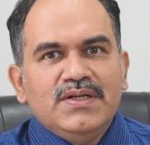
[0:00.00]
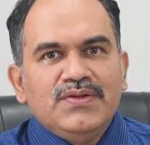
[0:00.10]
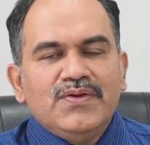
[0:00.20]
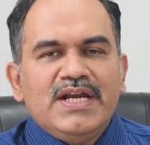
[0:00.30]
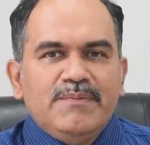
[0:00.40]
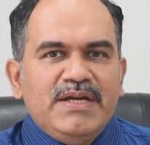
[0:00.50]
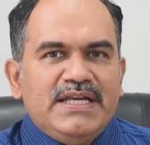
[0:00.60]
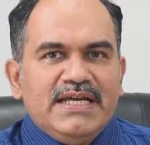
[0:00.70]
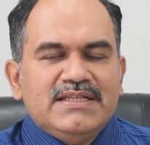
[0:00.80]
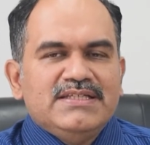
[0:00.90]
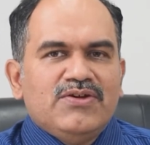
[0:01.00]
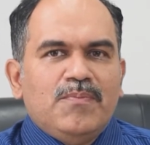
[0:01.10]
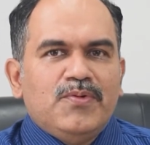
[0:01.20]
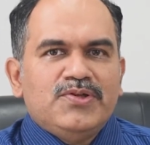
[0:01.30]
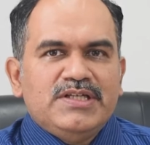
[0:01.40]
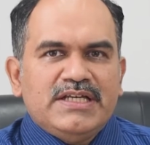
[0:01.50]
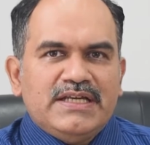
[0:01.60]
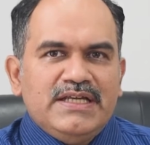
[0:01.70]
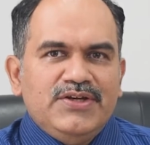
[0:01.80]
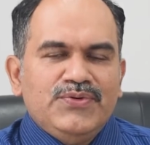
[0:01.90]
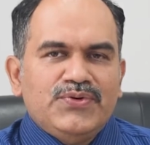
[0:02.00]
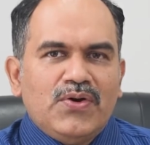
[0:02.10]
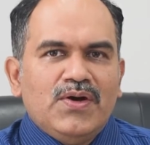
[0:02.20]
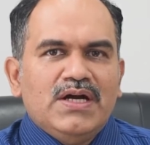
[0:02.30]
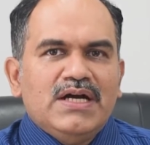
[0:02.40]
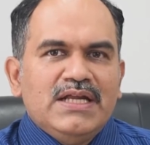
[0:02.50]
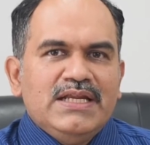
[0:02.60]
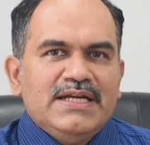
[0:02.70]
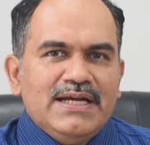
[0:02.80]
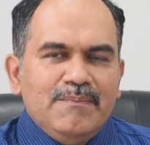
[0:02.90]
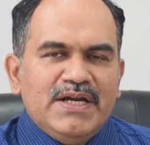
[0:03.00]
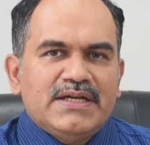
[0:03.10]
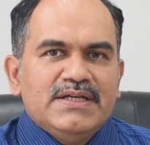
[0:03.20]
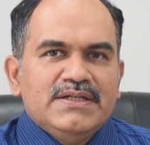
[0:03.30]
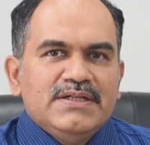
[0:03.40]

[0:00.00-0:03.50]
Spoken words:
So, let me take this opportunity to talk a little bit